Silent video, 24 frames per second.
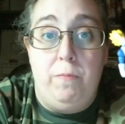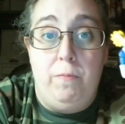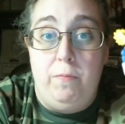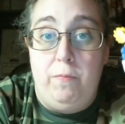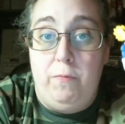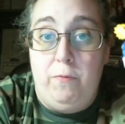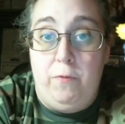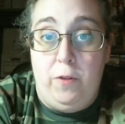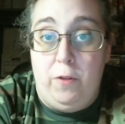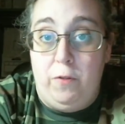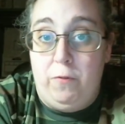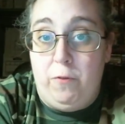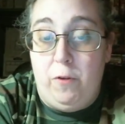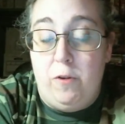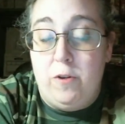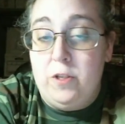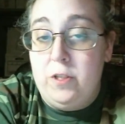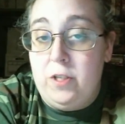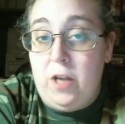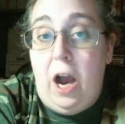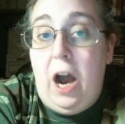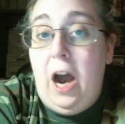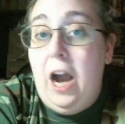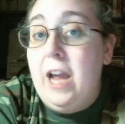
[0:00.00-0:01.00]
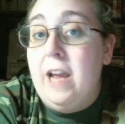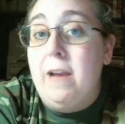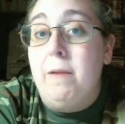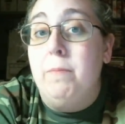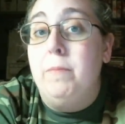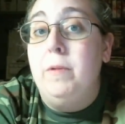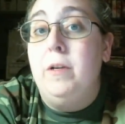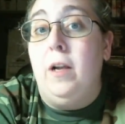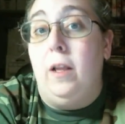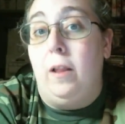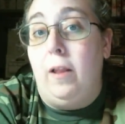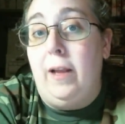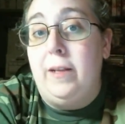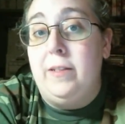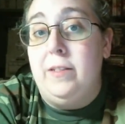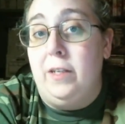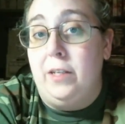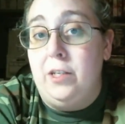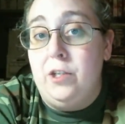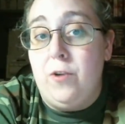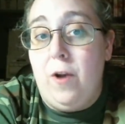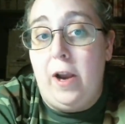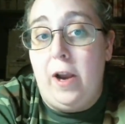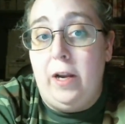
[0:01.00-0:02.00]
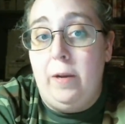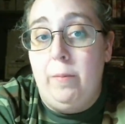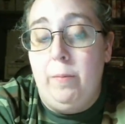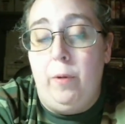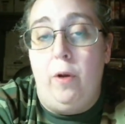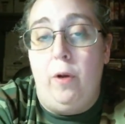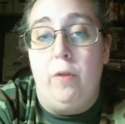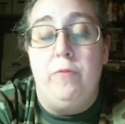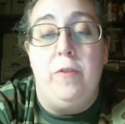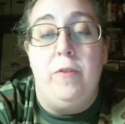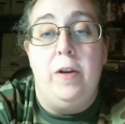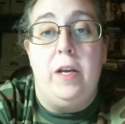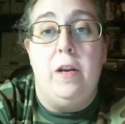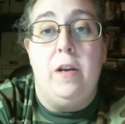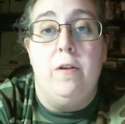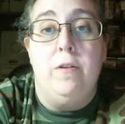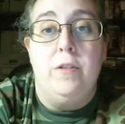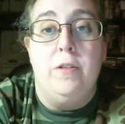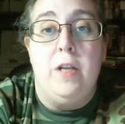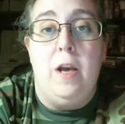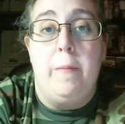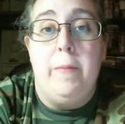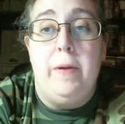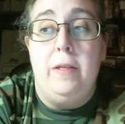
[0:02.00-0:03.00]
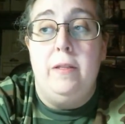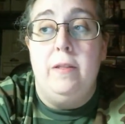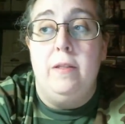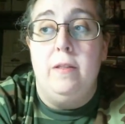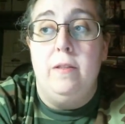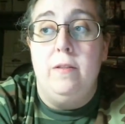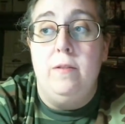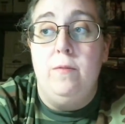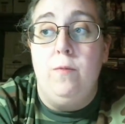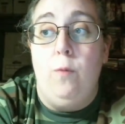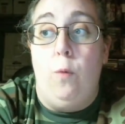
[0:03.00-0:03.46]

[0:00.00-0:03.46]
for the first time collecting Dragon Ball figures, I mean,